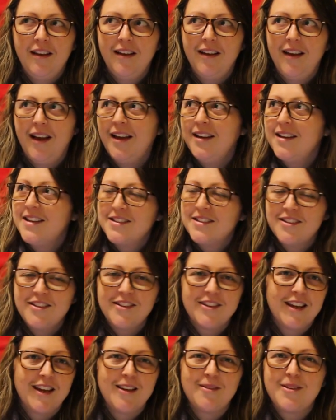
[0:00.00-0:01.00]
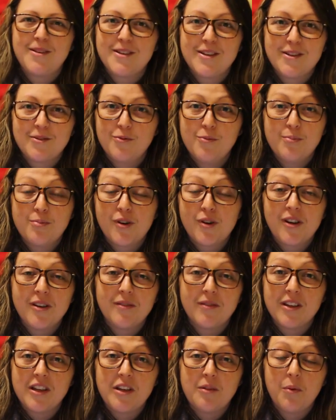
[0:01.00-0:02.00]
And it's okay because it's all
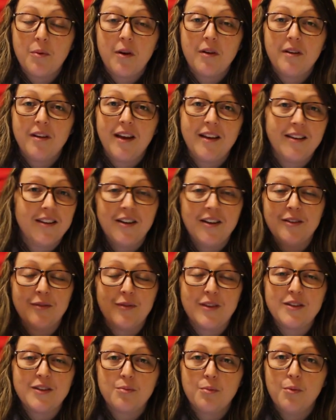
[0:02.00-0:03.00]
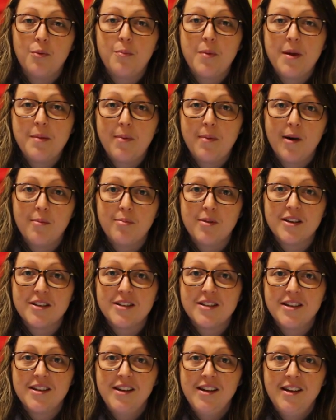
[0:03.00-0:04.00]
private. None of this will be
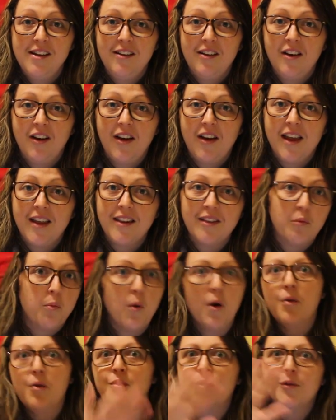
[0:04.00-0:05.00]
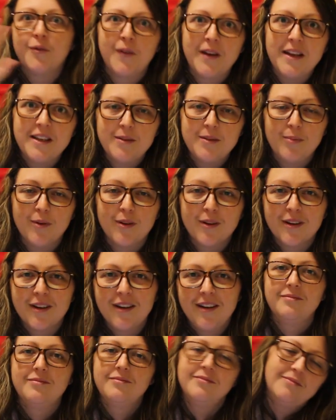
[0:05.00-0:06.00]
published in the world of Facebook.
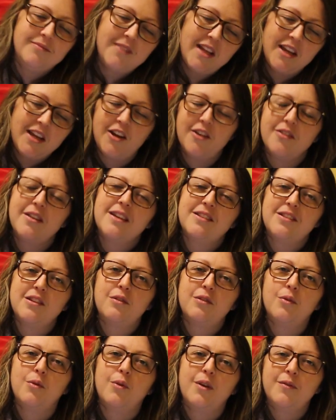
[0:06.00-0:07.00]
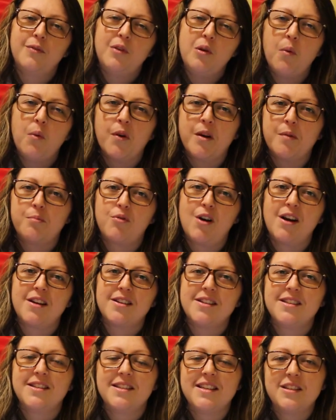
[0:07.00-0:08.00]
There you go, there's a thought. If you want to
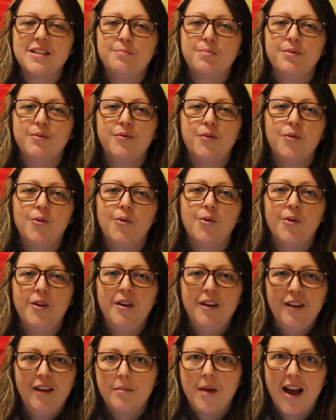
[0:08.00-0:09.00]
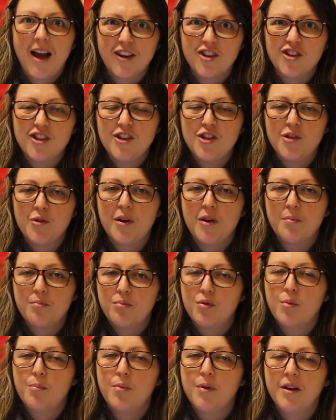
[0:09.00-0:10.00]
practice this before actually doing a
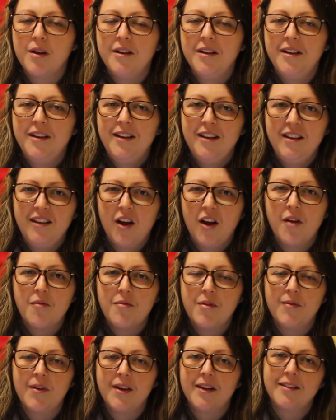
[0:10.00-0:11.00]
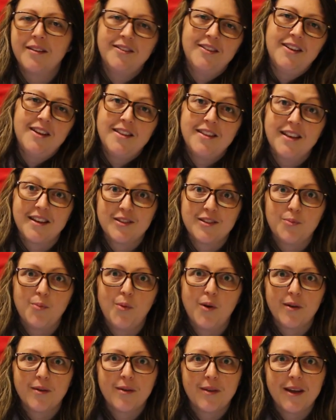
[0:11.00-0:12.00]
proper live event, that's
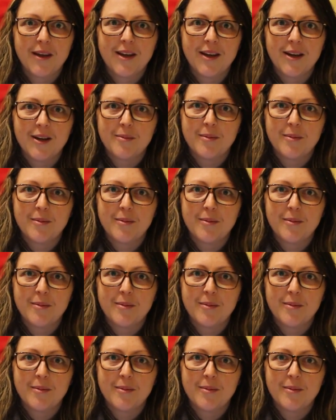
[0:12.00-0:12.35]
worth thinking